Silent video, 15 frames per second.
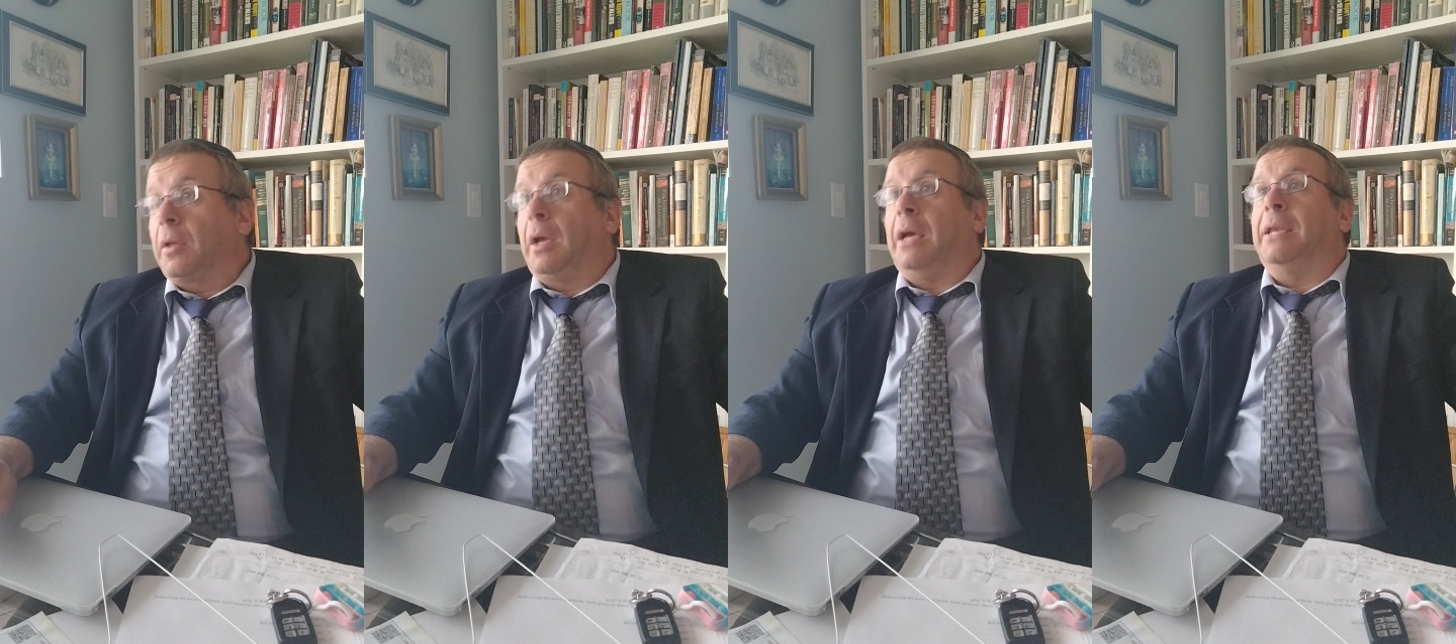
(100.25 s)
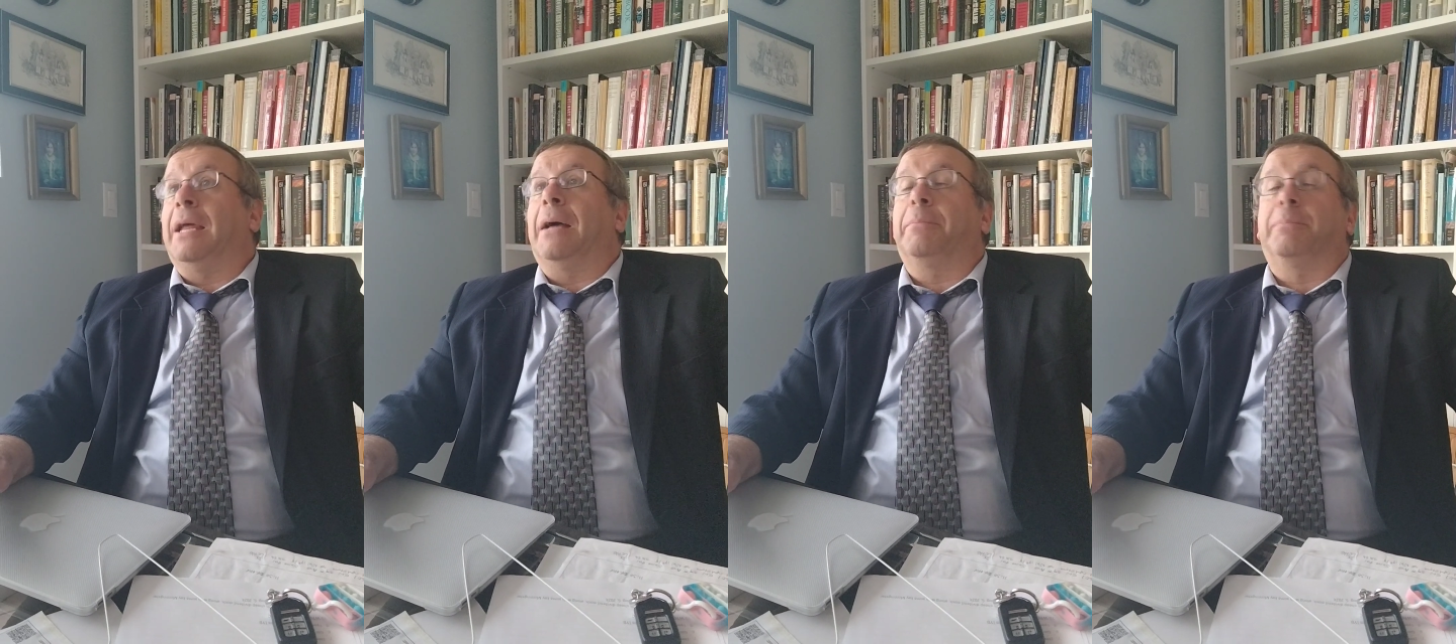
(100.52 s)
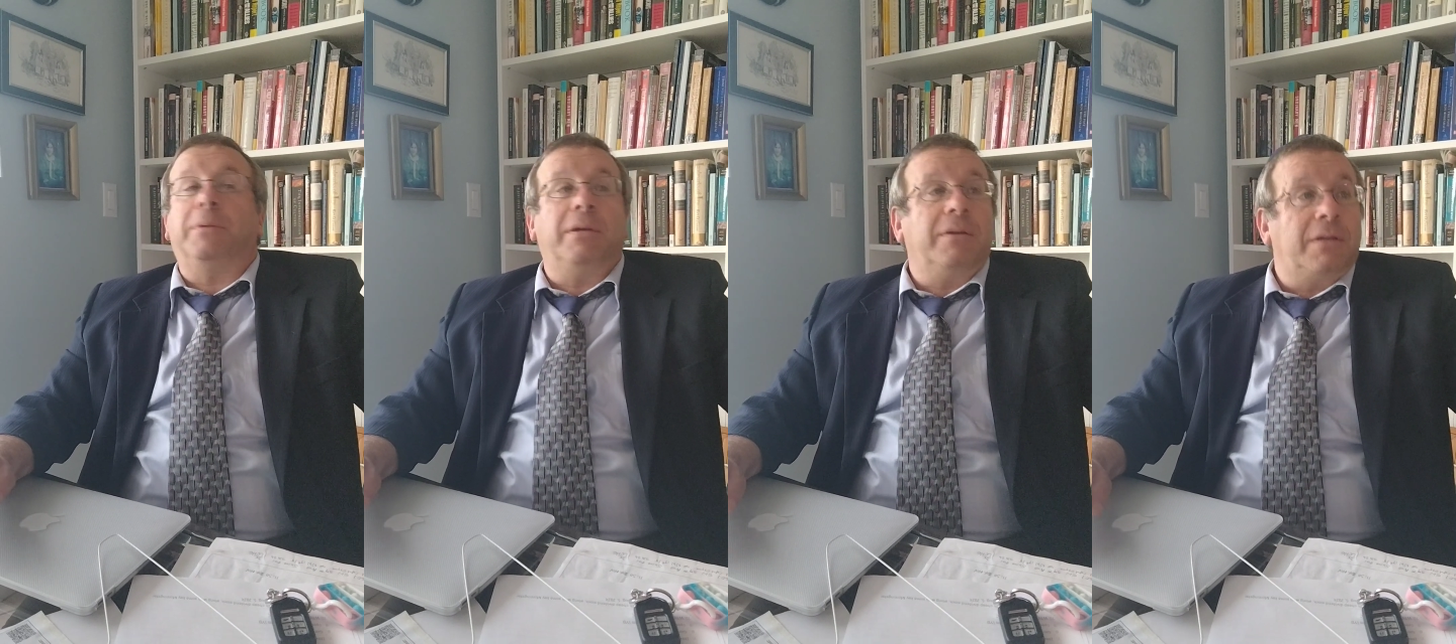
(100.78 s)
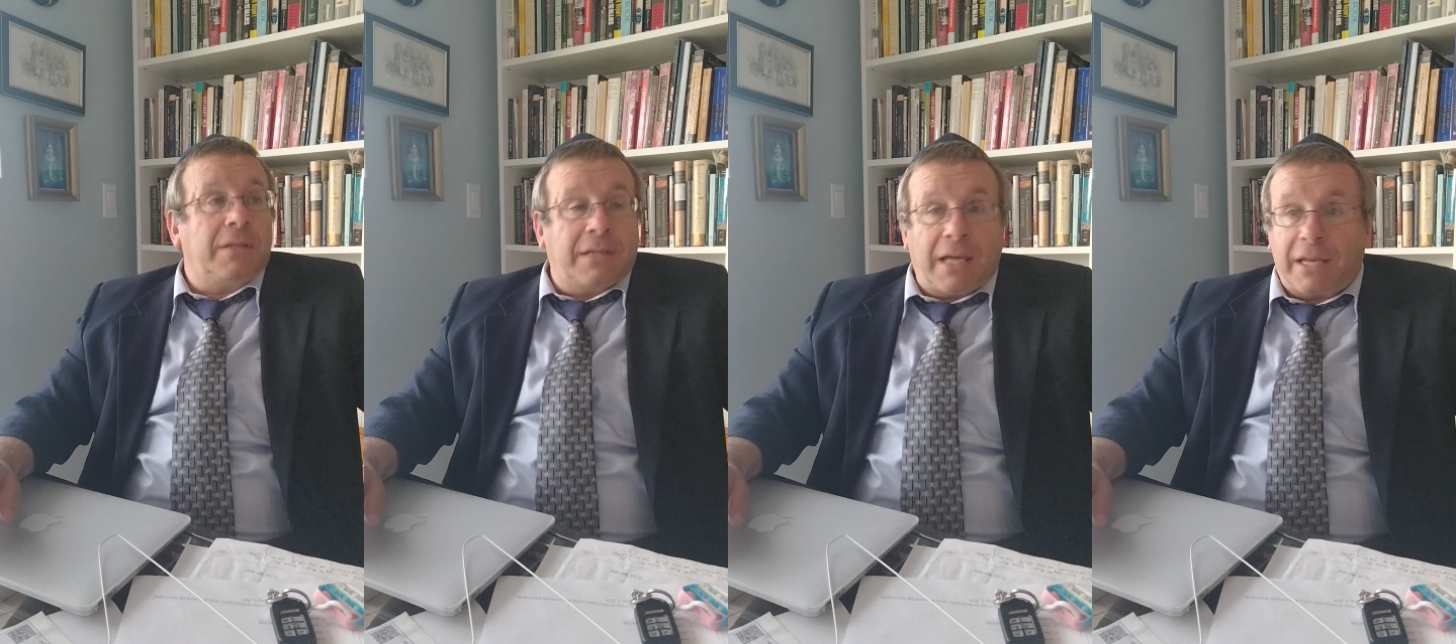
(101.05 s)
not
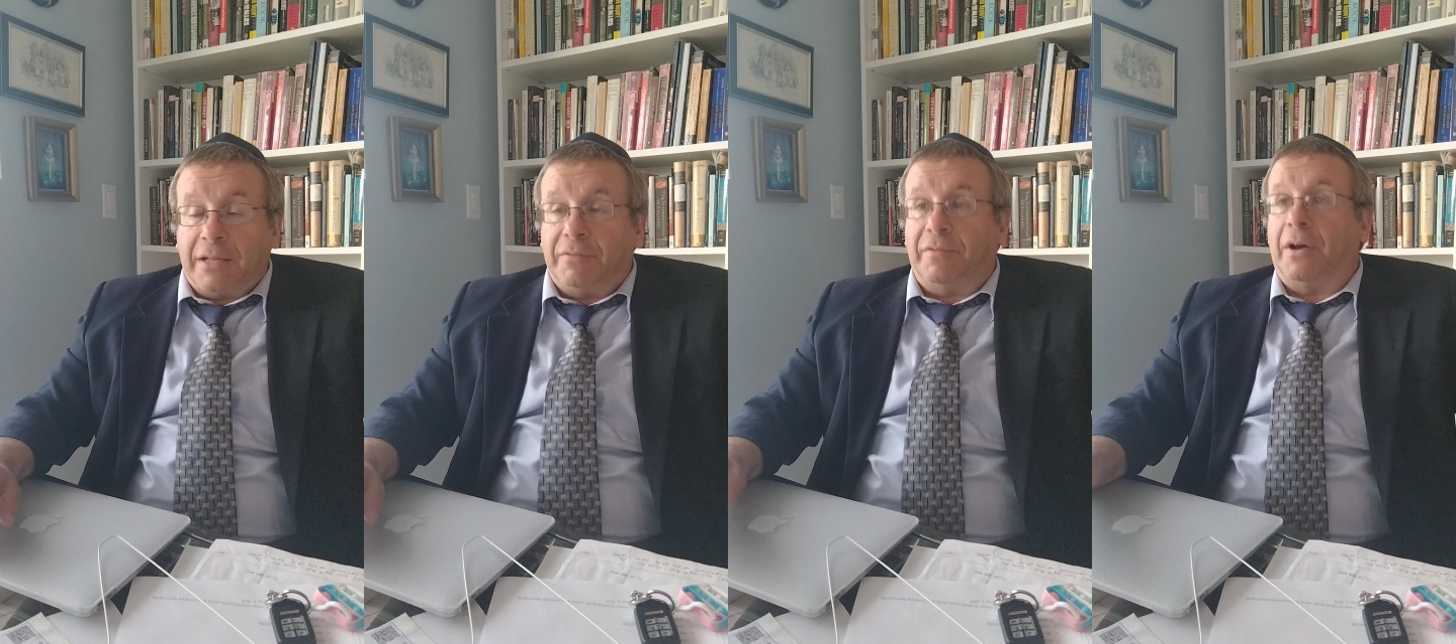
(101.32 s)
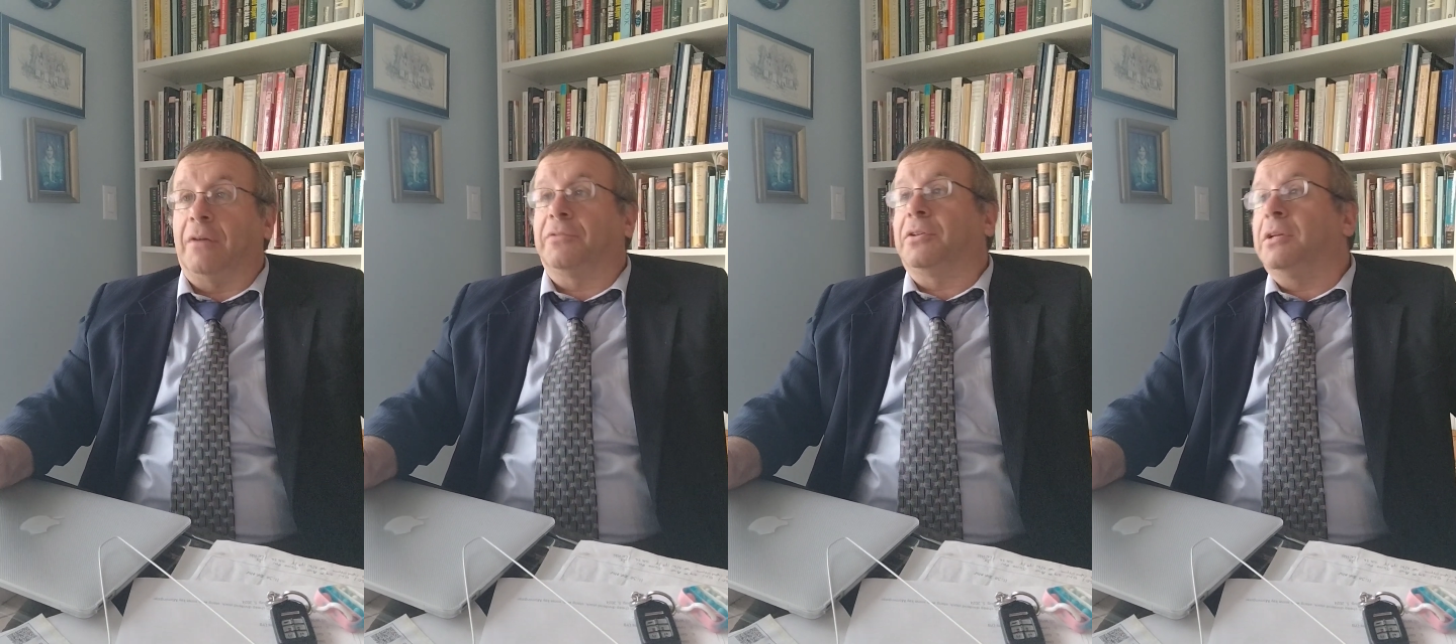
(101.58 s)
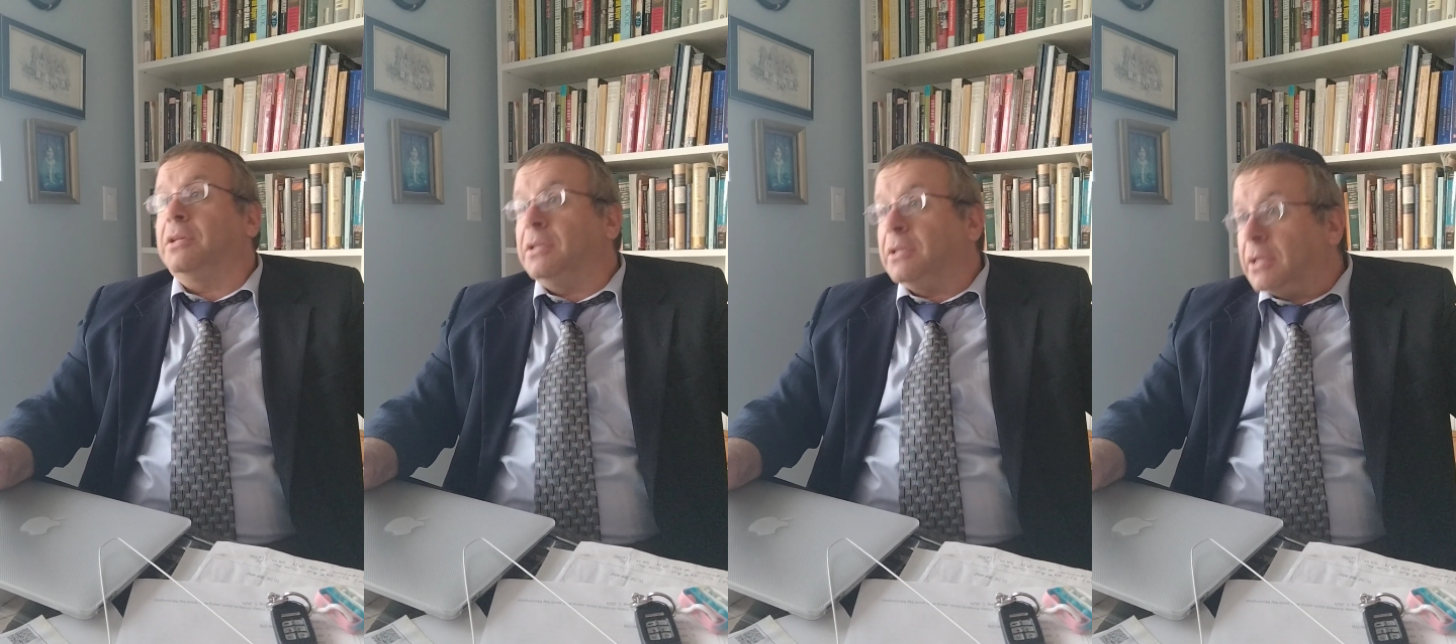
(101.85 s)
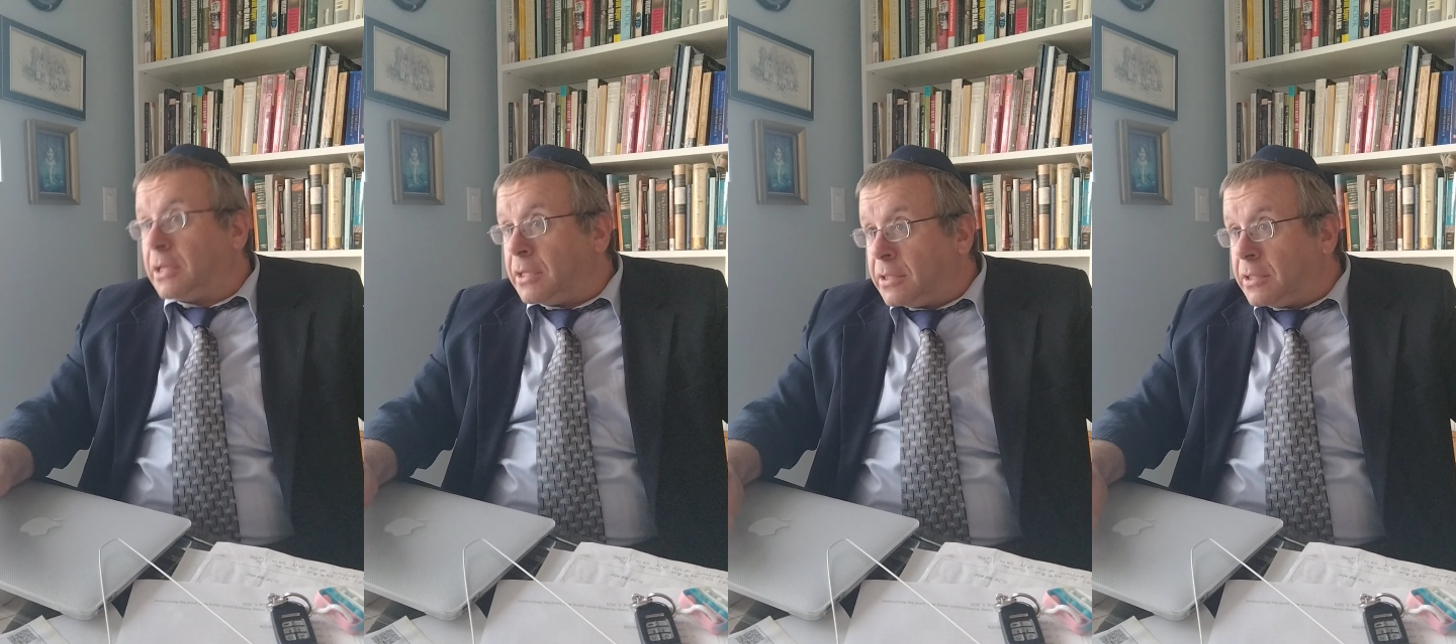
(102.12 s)
getting involved in